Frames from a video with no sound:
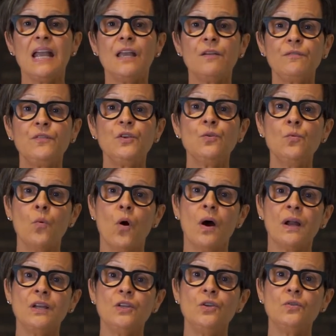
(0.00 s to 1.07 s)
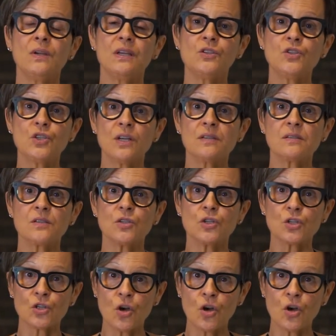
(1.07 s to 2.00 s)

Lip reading: If you want, you can just